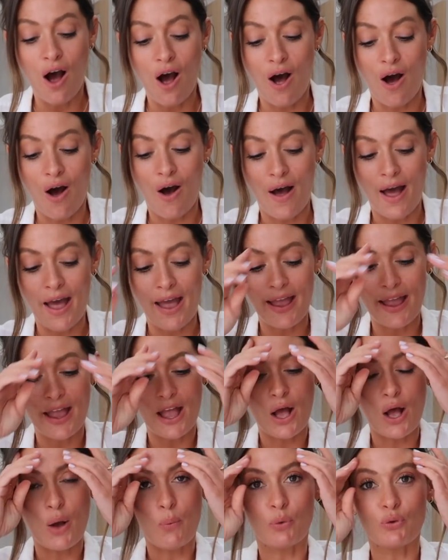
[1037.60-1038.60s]

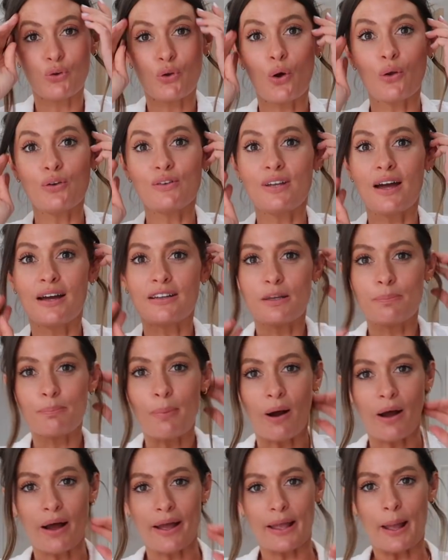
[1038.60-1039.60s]
I was contacted
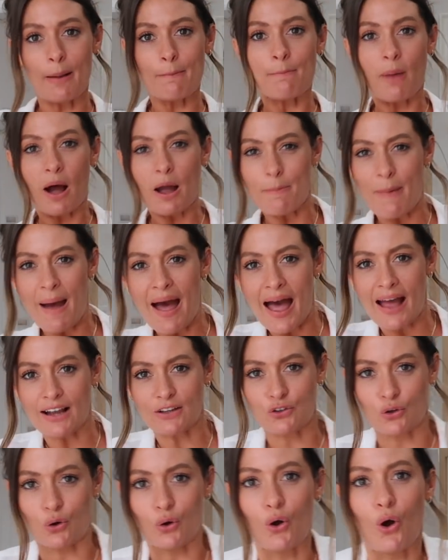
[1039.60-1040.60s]
by
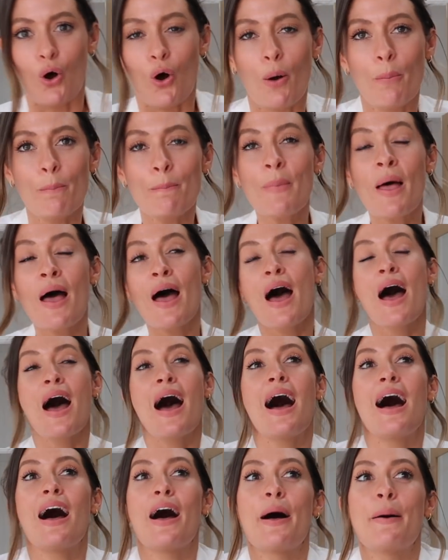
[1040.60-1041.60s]
mybag.com
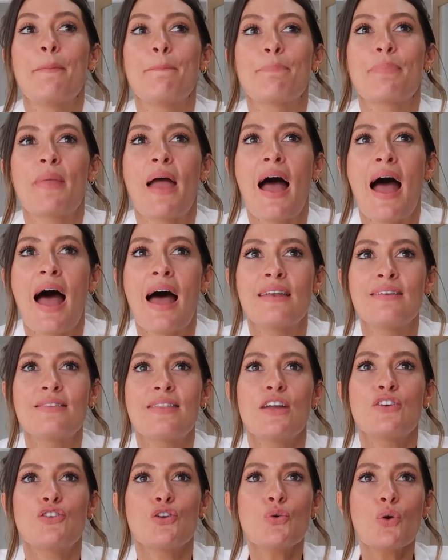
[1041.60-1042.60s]
um, and
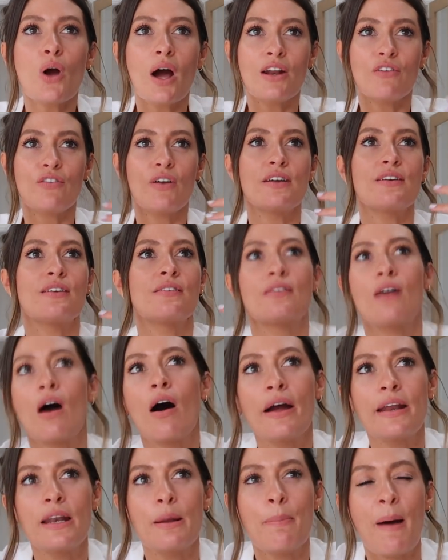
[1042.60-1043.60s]
they do kind of like
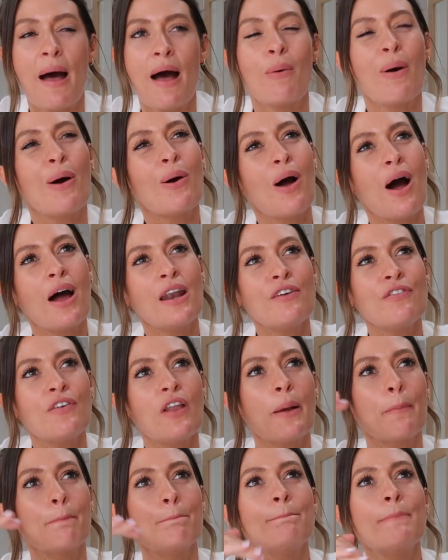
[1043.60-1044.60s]
designer, ba- well, kind of
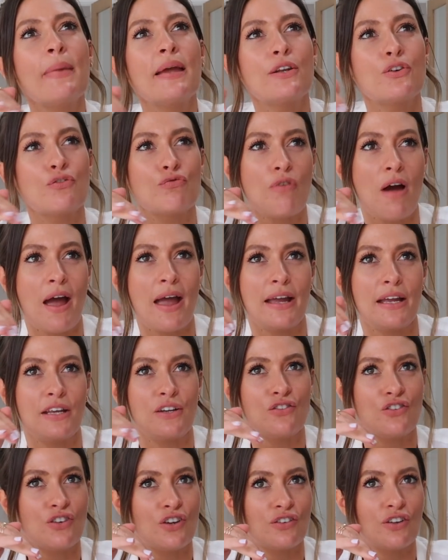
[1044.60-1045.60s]
like
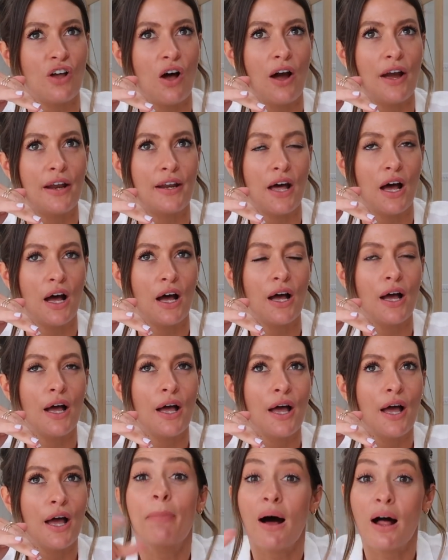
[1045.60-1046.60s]
mid-range designer,
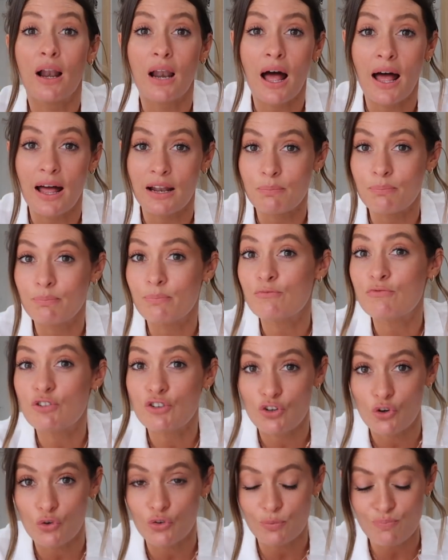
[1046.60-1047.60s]
but at
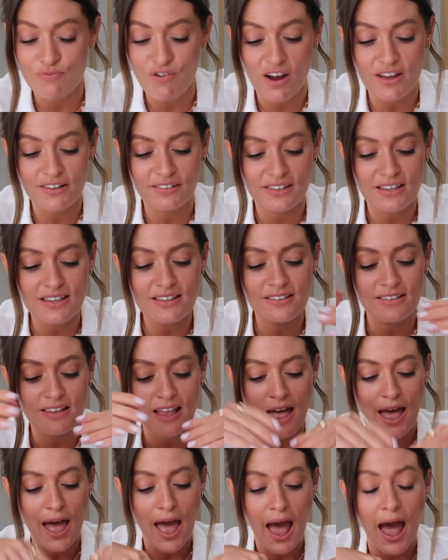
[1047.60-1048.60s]
reduced prices.
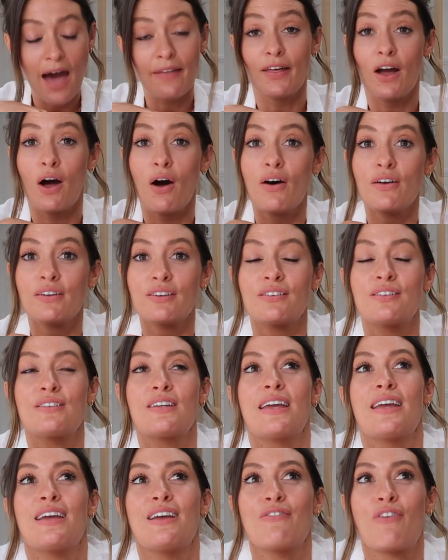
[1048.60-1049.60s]
And they asked
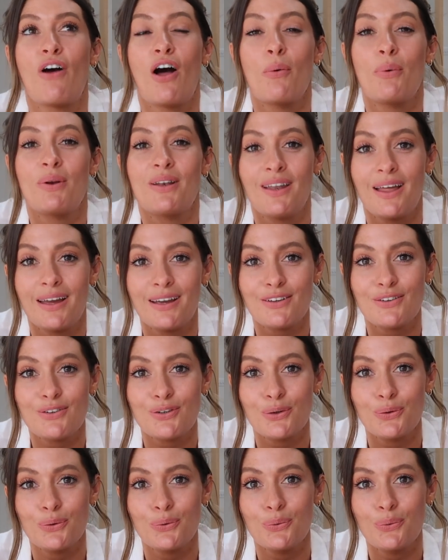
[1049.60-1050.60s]
if I would like
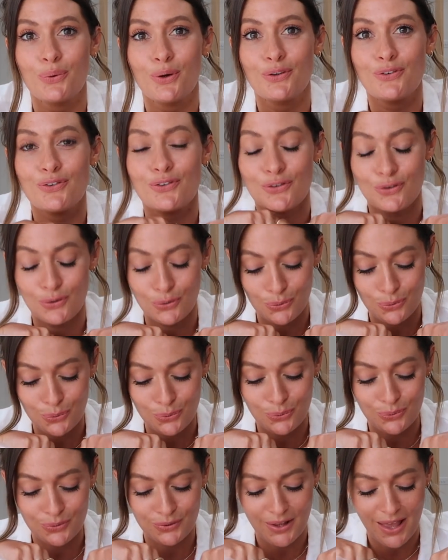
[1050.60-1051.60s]
to
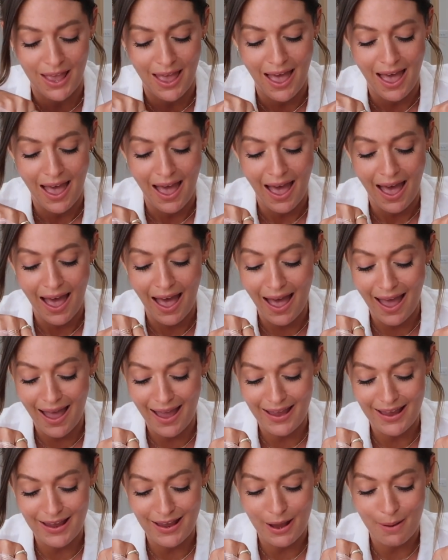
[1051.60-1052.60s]
choose
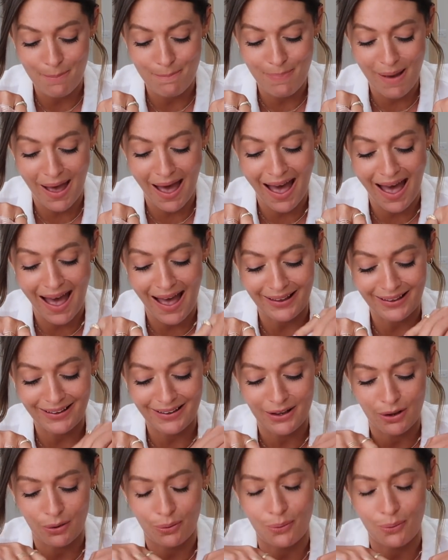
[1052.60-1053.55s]
a bag.